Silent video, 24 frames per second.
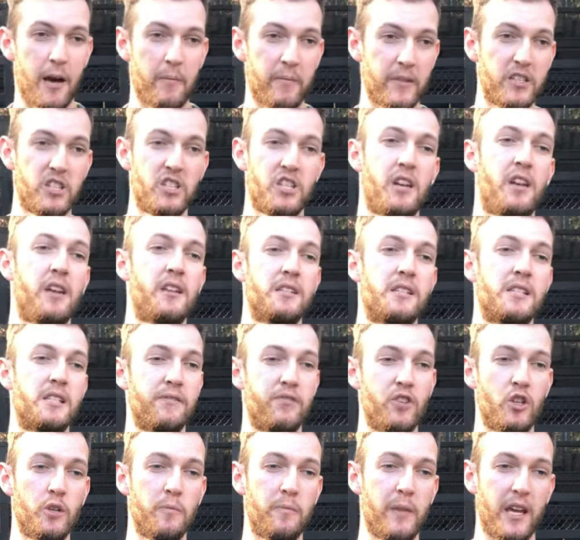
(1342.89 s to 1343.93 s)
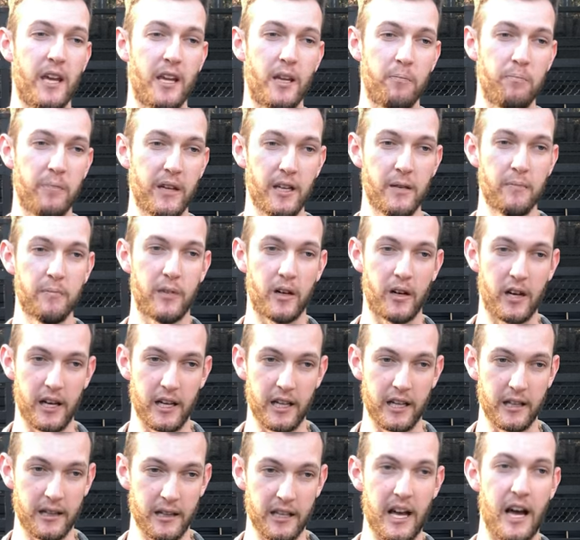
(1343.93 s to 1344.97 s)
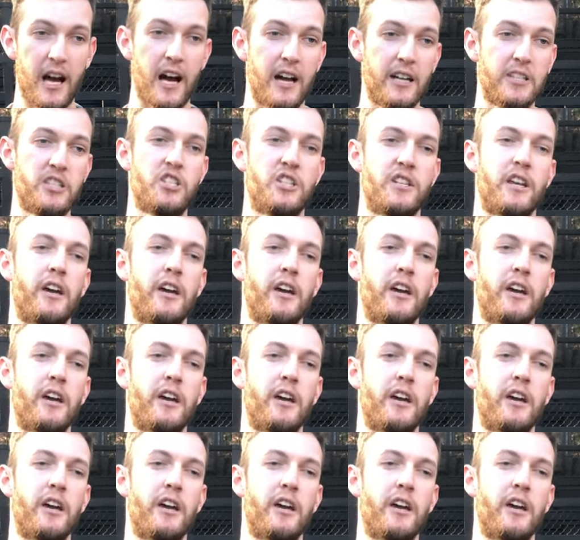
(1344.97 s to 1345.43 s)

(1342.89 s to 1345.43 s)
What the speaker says: The chances of you being bitten by a large,